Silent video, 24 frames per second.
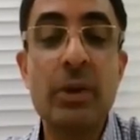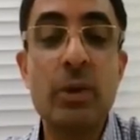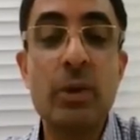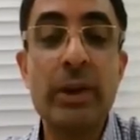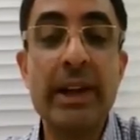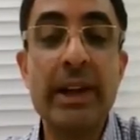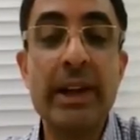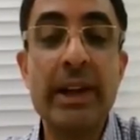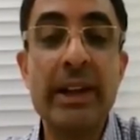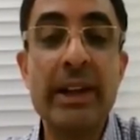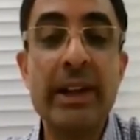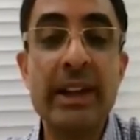could
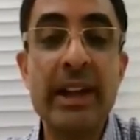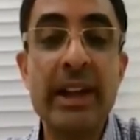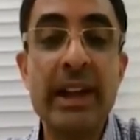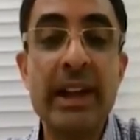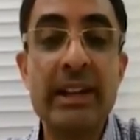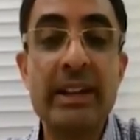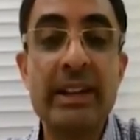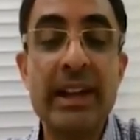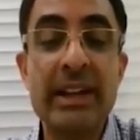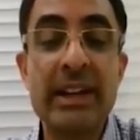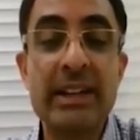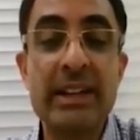
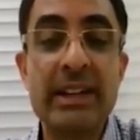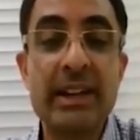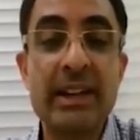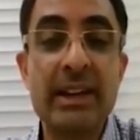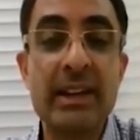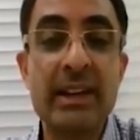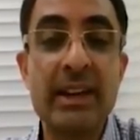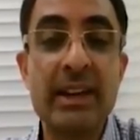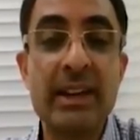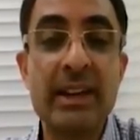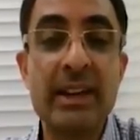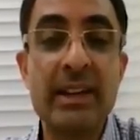indicate that
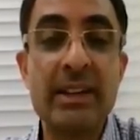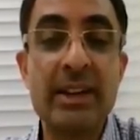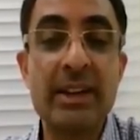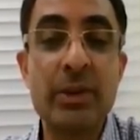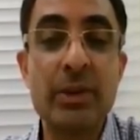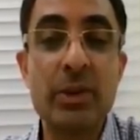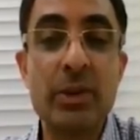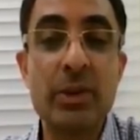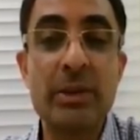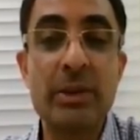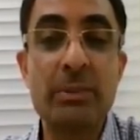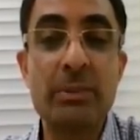
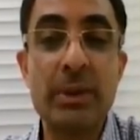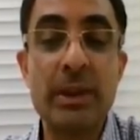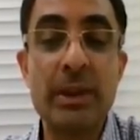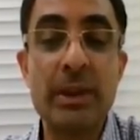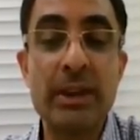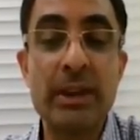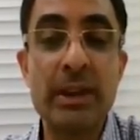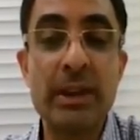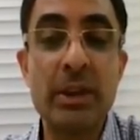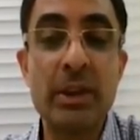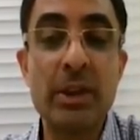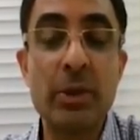
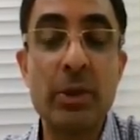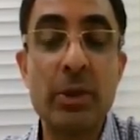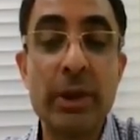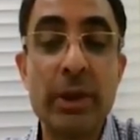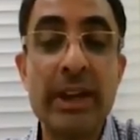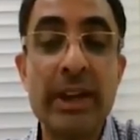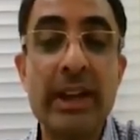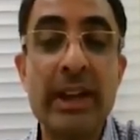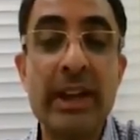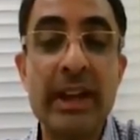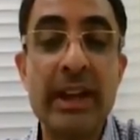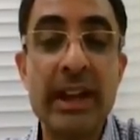you could
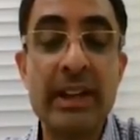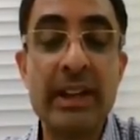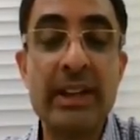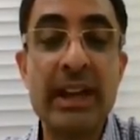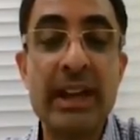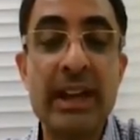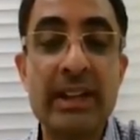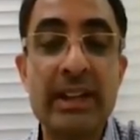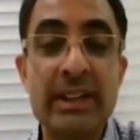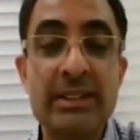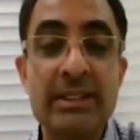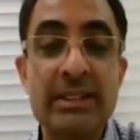indicate
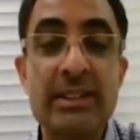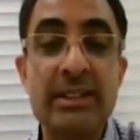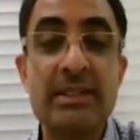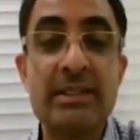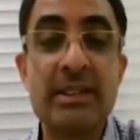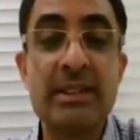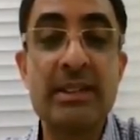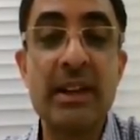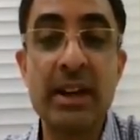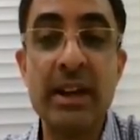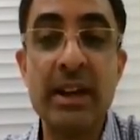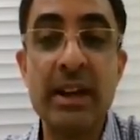that this is
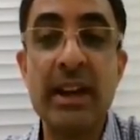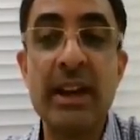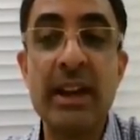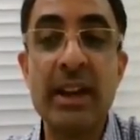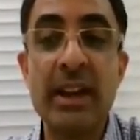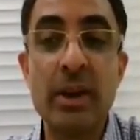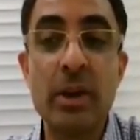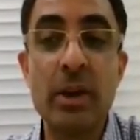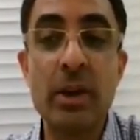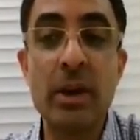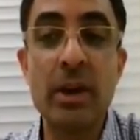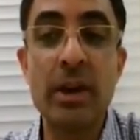early
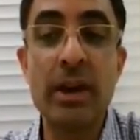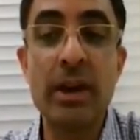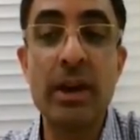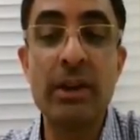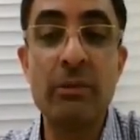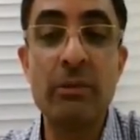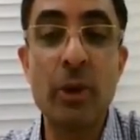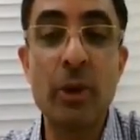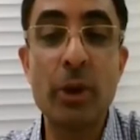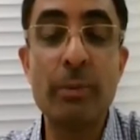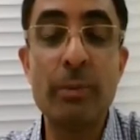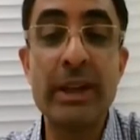
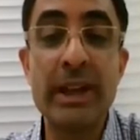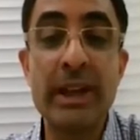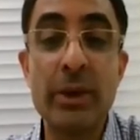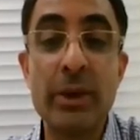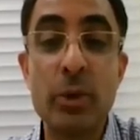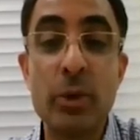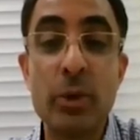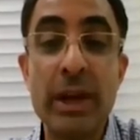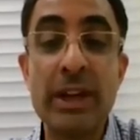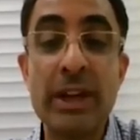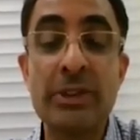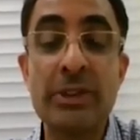involvement and
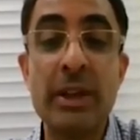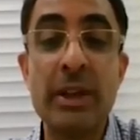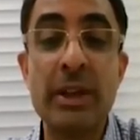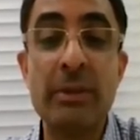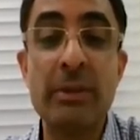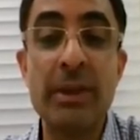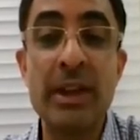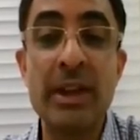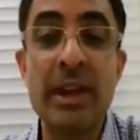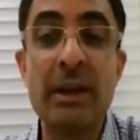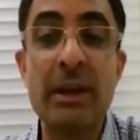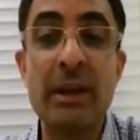could actually
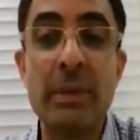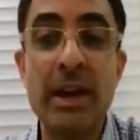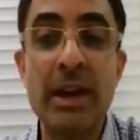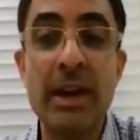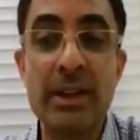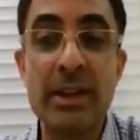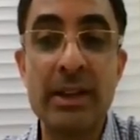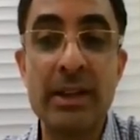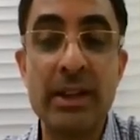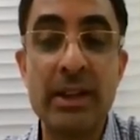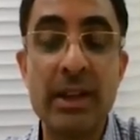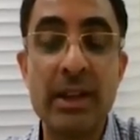be a
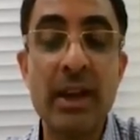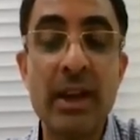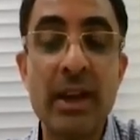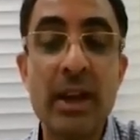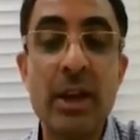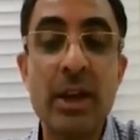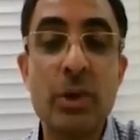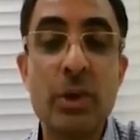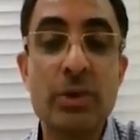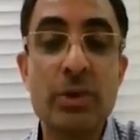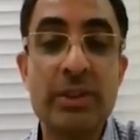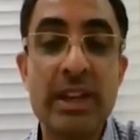marker
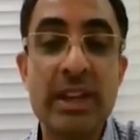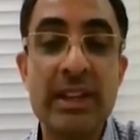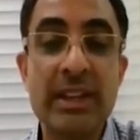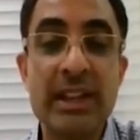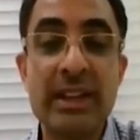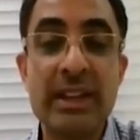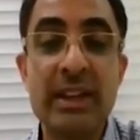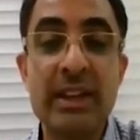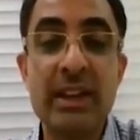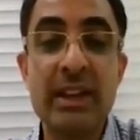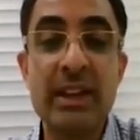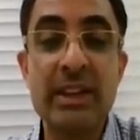to say
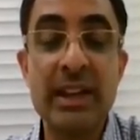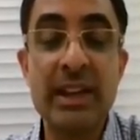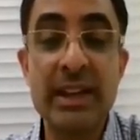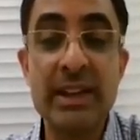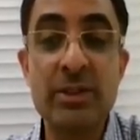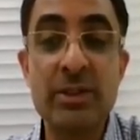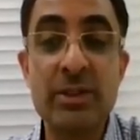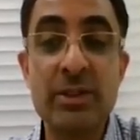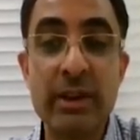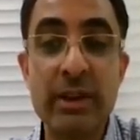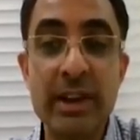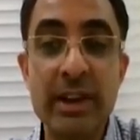that there
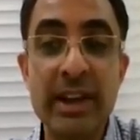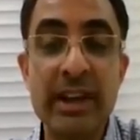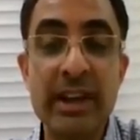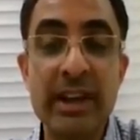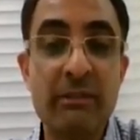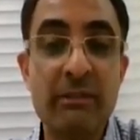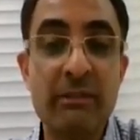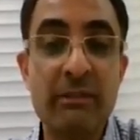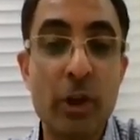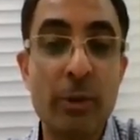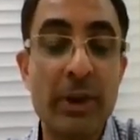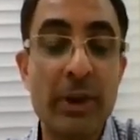is already an
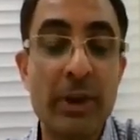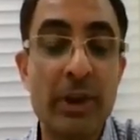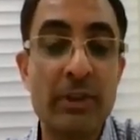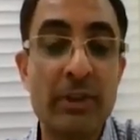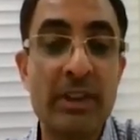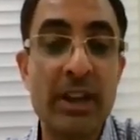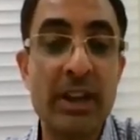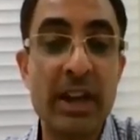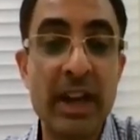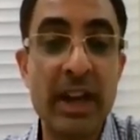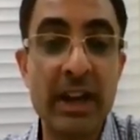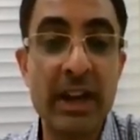involvement of
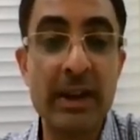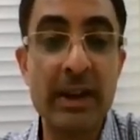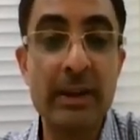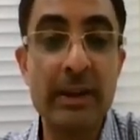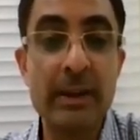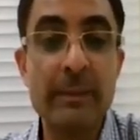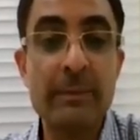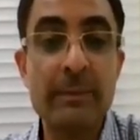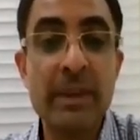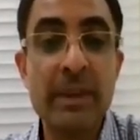the lung.